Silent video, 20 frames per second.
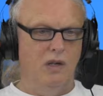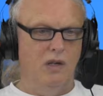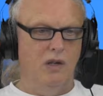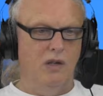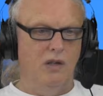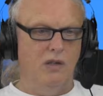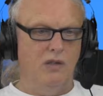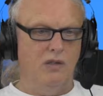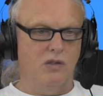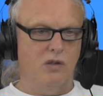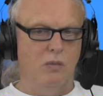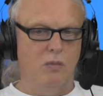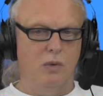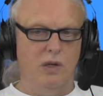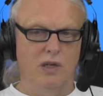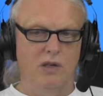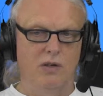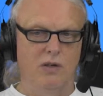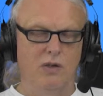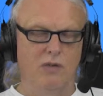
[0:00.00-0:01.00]
It's
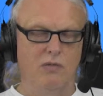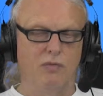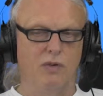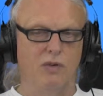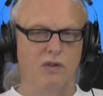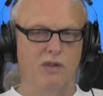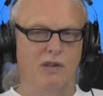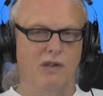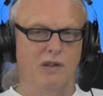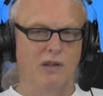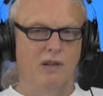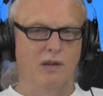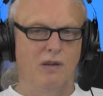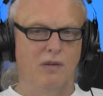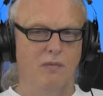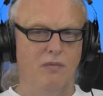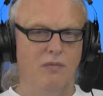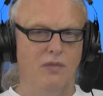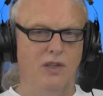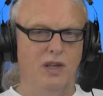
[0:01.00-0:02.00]
completely different
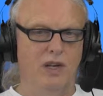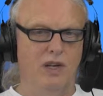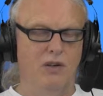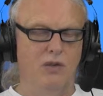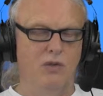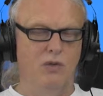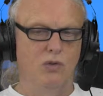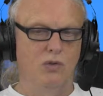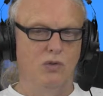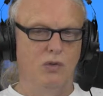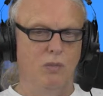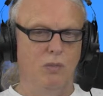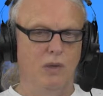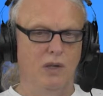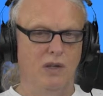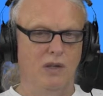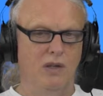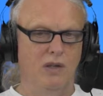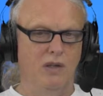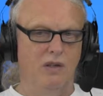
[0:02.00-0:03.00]
than it used to
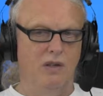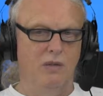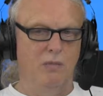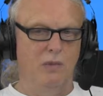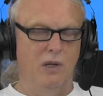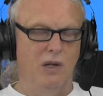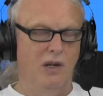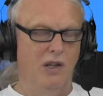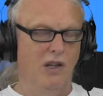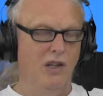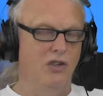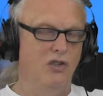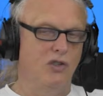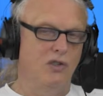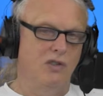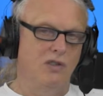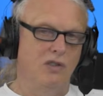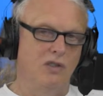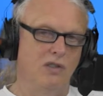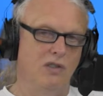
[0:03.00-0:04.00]
be in Middle
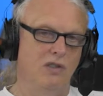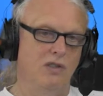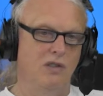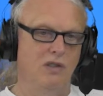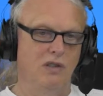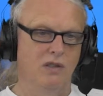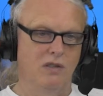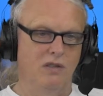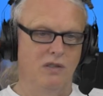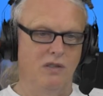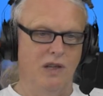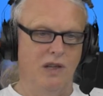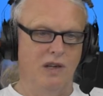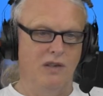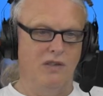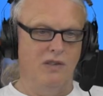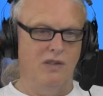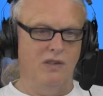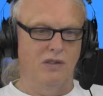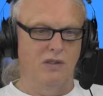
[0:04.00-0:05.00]
Ages. Isn't
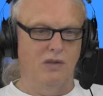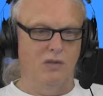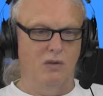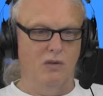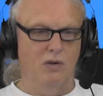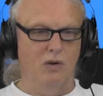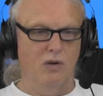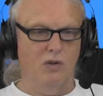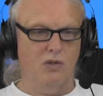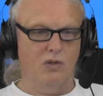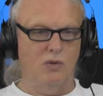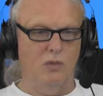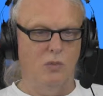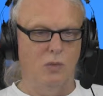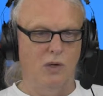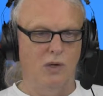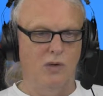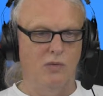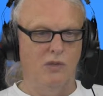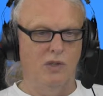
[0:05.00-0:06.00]
that also
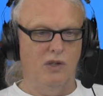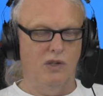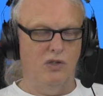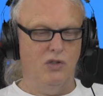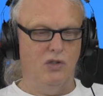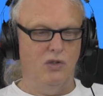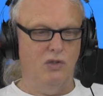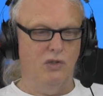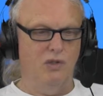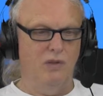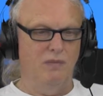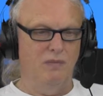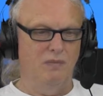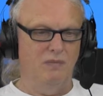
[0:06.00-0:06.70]
one of the issues?